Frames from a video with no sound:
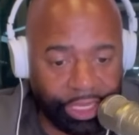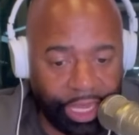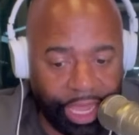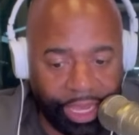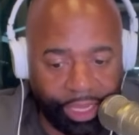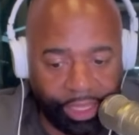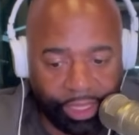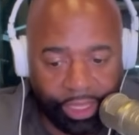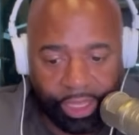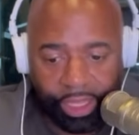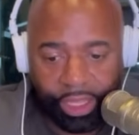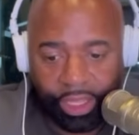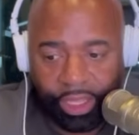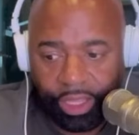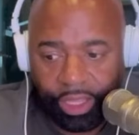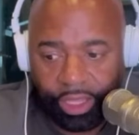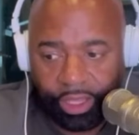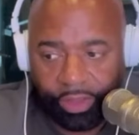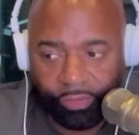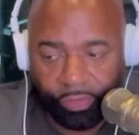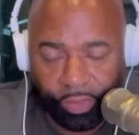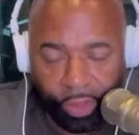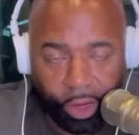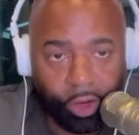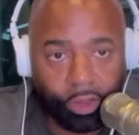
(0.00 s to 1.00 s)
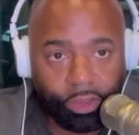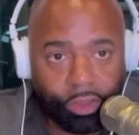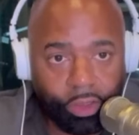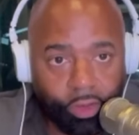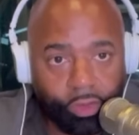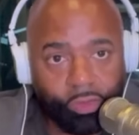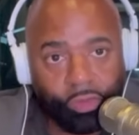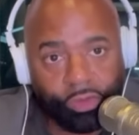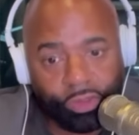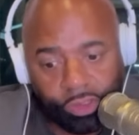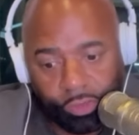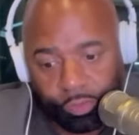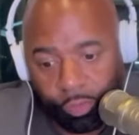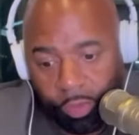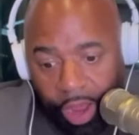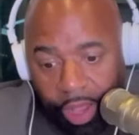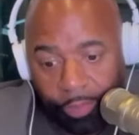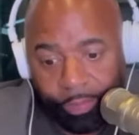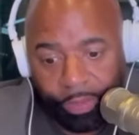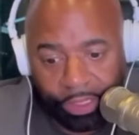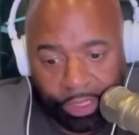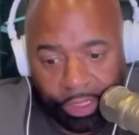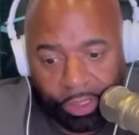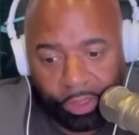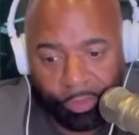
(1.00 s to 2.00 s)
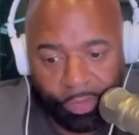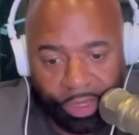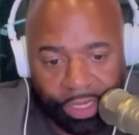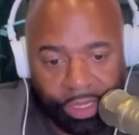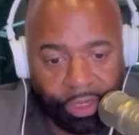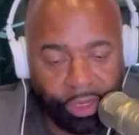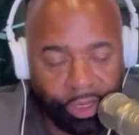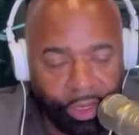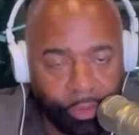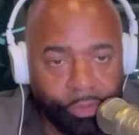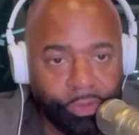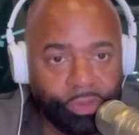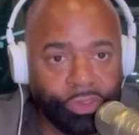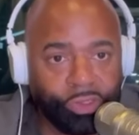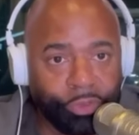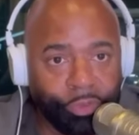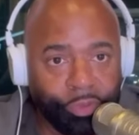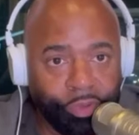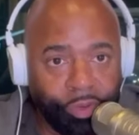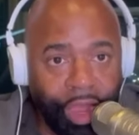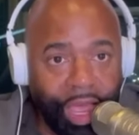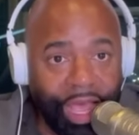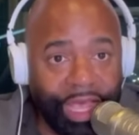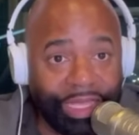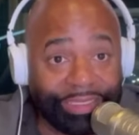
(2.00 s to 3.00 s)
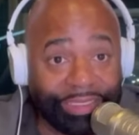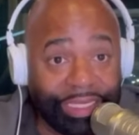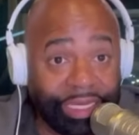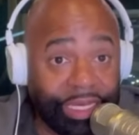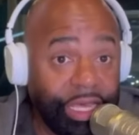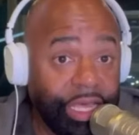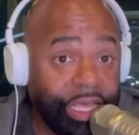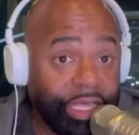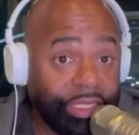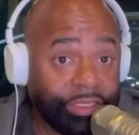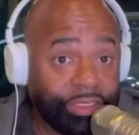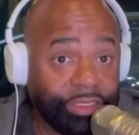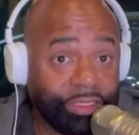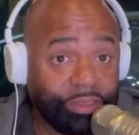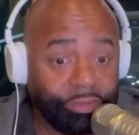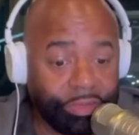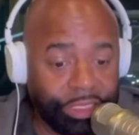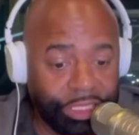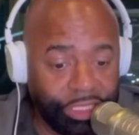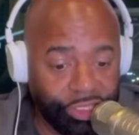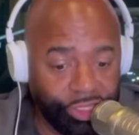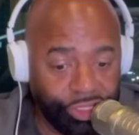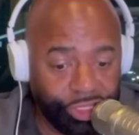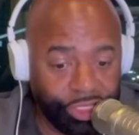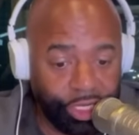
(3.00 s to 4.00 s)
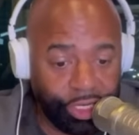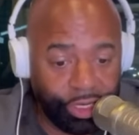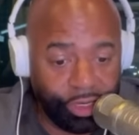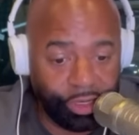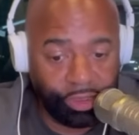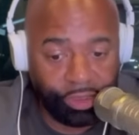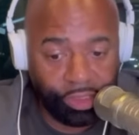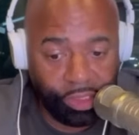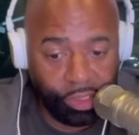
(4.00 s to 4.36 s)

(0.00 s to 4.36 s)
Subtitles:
Like there's probably going to be a couple surprise cuts this year,